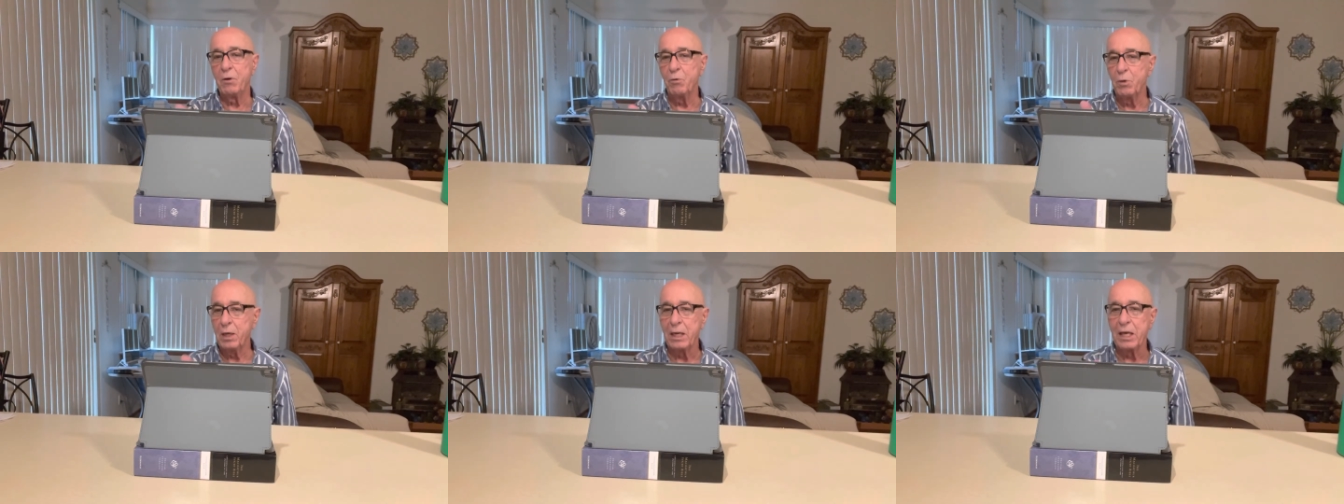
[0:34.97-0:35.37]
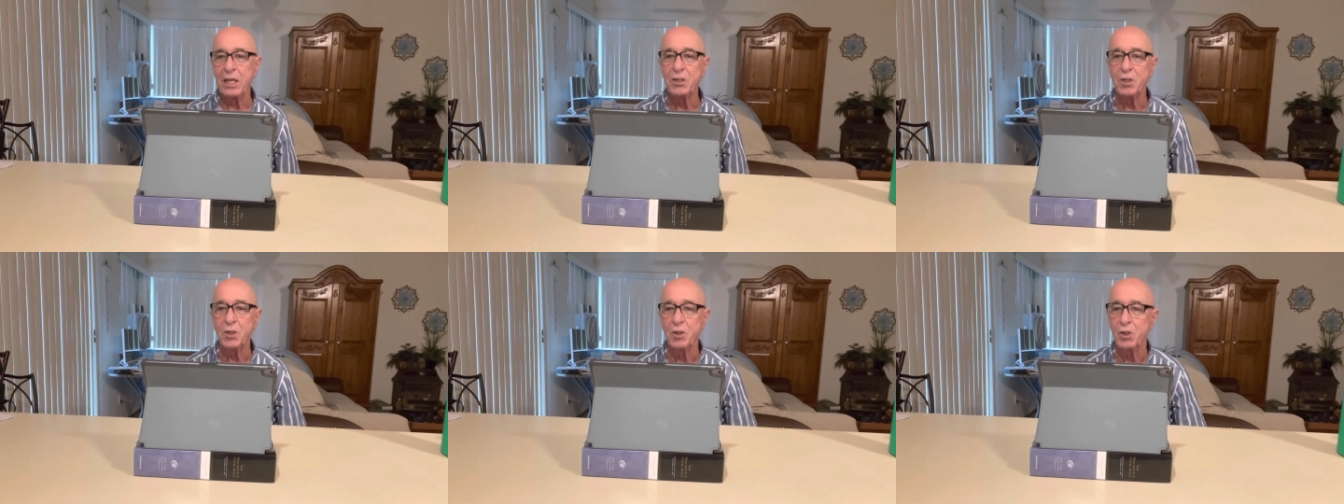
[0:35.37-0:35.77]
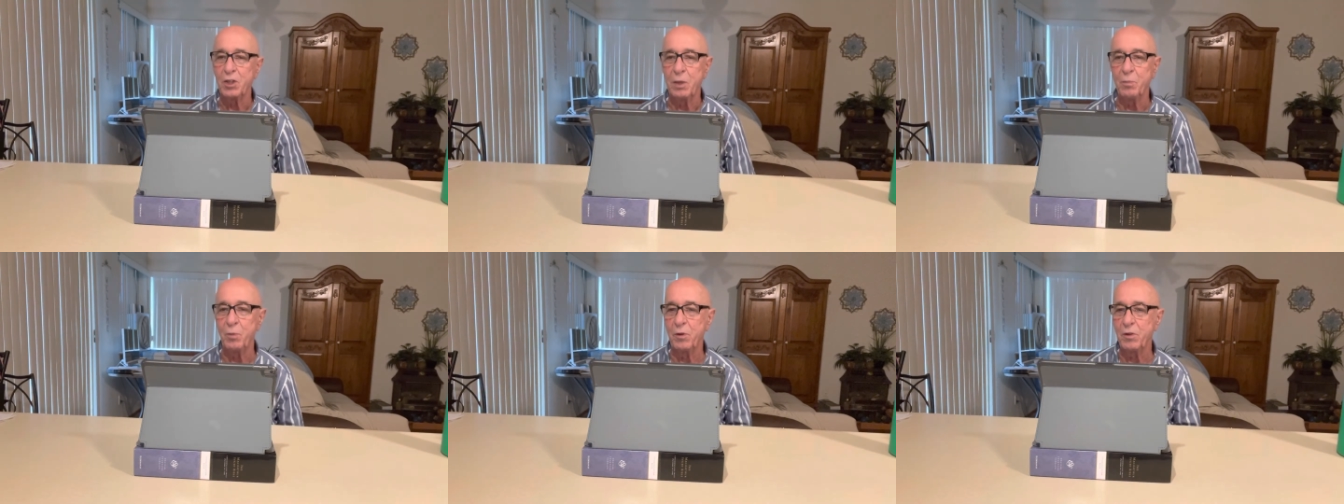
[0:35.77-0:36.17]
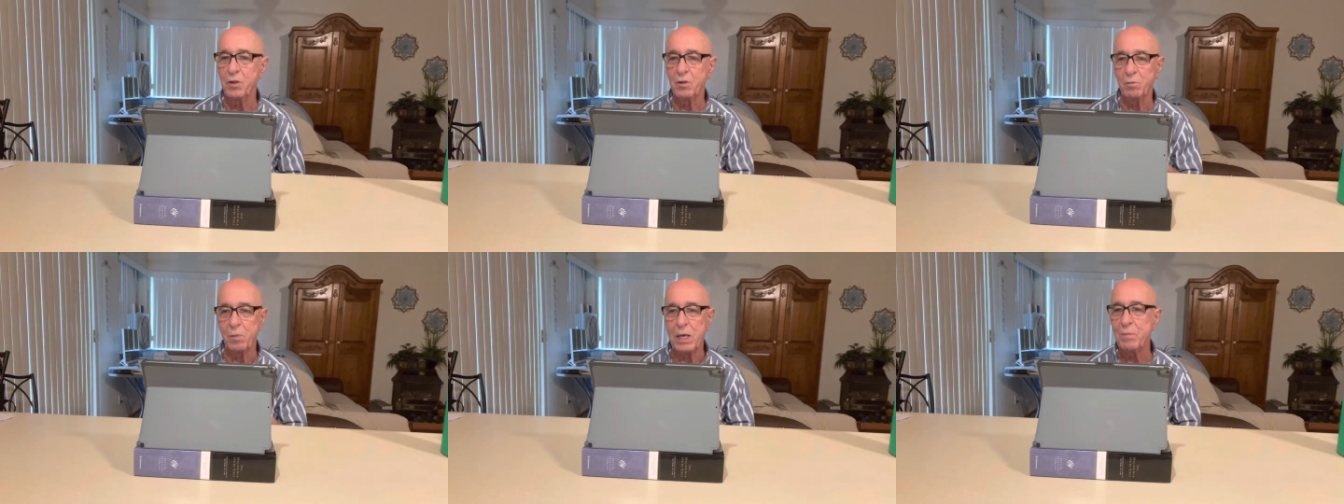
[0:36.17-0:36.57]
relationship with
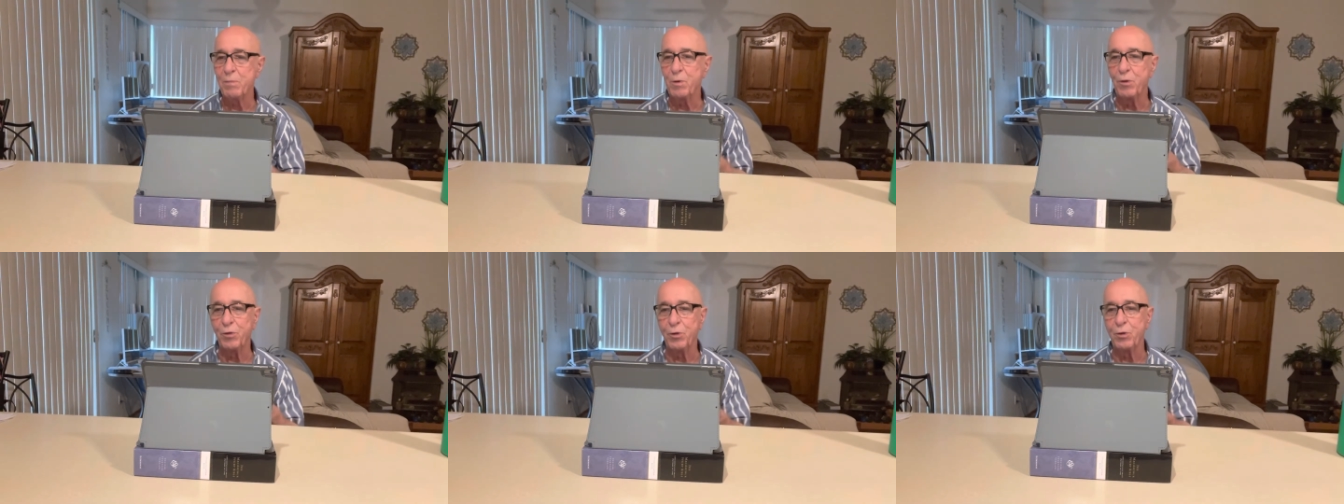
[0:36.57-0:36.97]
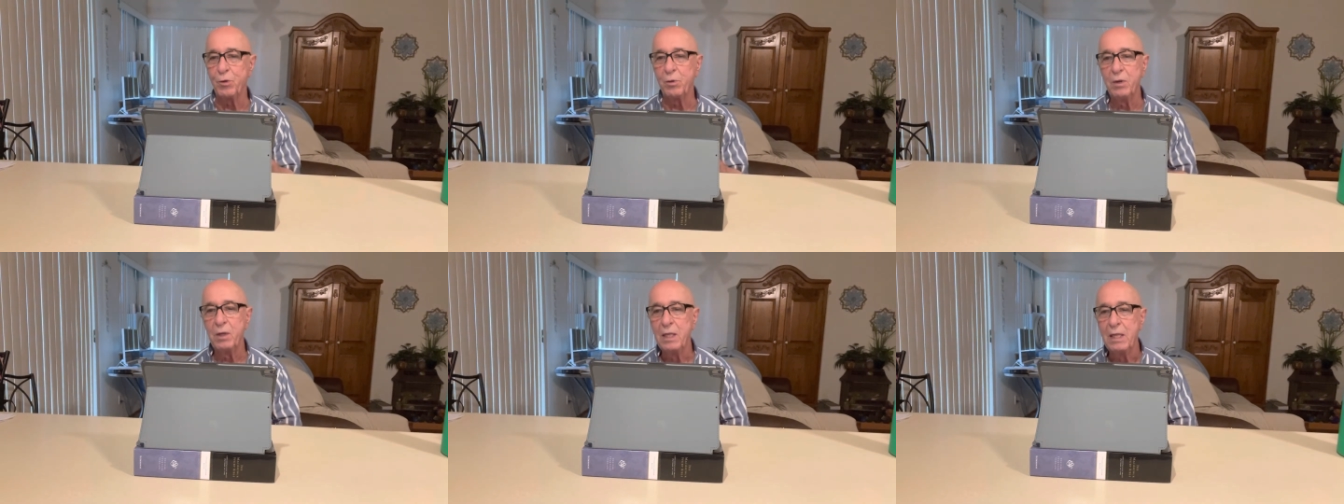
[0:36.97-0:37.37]
his people through